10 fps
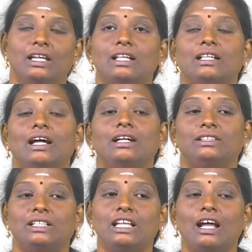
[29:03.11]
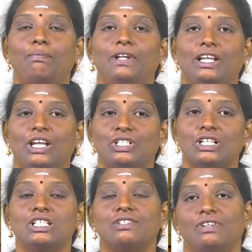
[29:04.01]
In the three
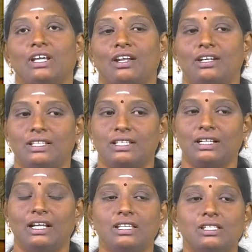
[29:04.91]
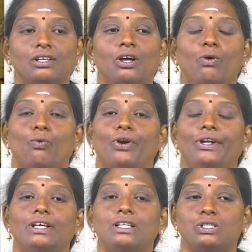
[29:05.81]
applications we are discussed.
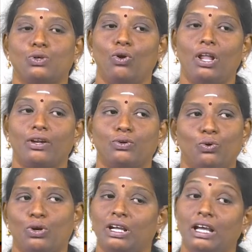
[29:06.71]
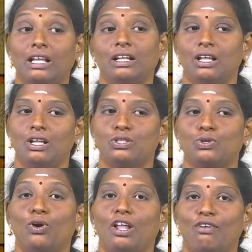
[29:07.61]
One is solar cooker,
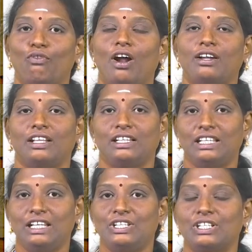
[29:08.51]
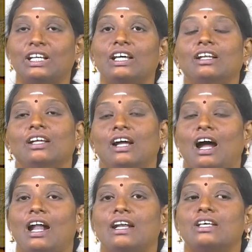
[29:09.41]
solar water heater
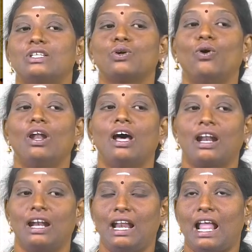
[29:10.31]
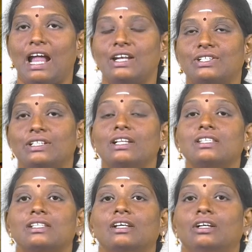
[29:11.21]
and solar
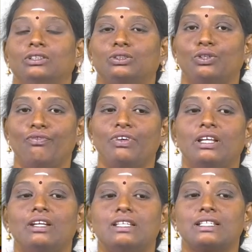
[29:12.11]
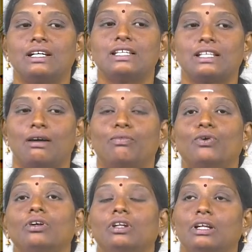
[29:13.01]
lanterns. So we discuss
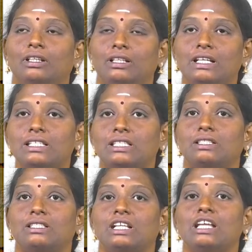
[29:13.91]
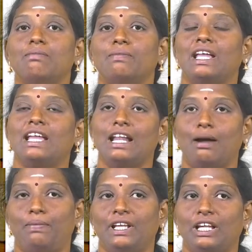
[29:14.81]
about these three main
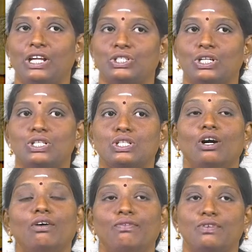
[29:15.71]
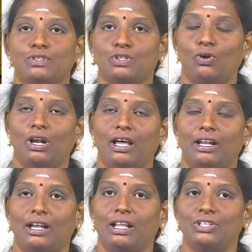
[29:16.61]
applications of solar
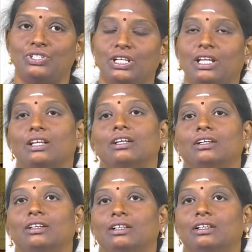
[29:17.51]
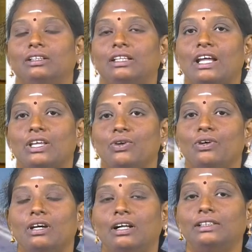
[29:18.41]
energy. Thank
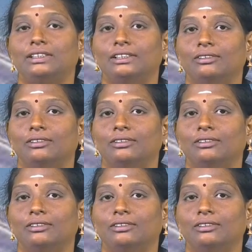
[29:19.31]
you girls.